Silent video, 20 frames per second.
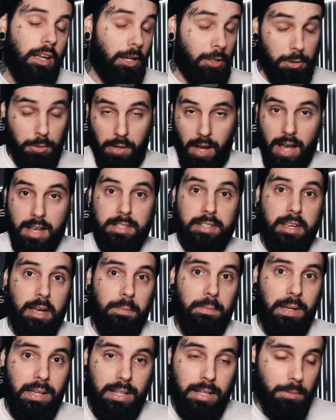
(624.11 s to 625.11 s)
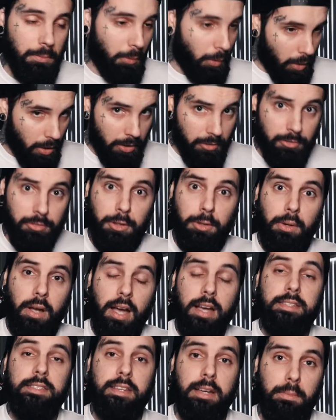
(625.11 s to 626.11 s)
you guys come in and more of you
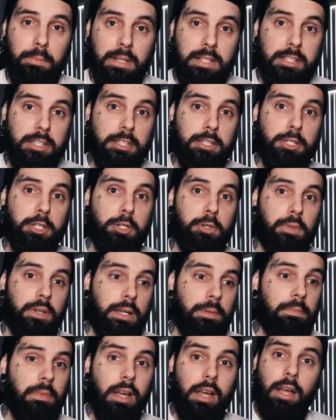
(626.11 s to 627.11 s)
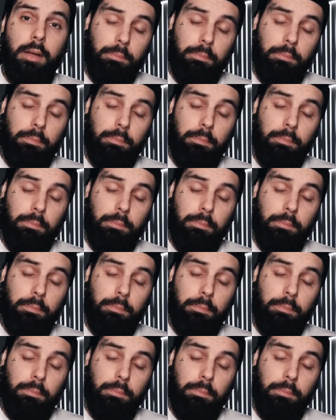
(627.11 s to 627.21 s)
guys come into the stream,